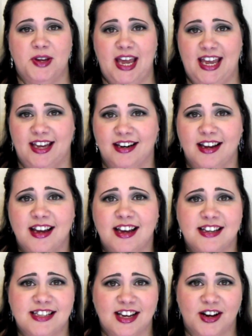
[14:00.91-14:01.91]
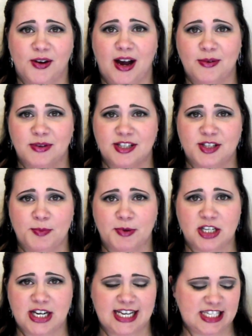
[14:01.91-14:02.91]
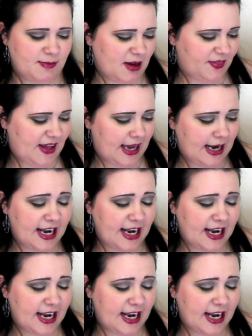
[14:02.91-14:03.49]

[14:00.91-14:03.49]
can. So I was super jazzed about that.